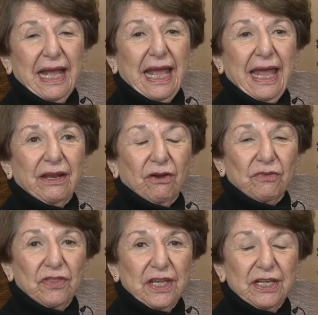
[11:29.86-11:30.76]
And
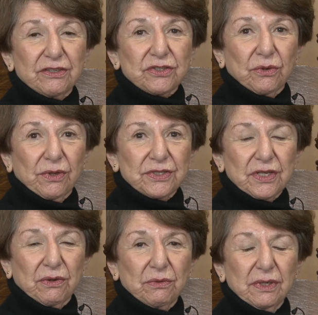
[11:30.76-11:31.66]
over the years
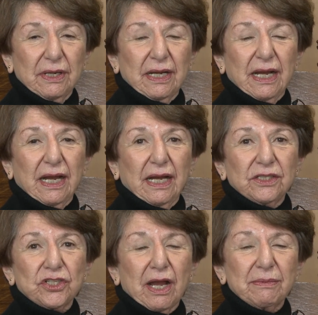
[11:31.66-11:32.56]
also, on
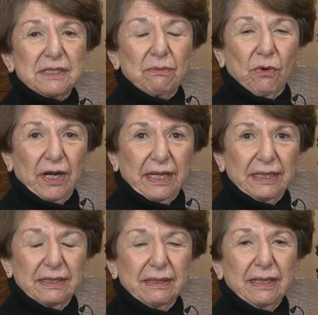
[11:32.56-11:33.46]
Shabbos
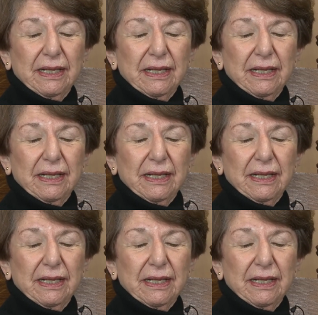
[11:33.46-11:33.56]
morning,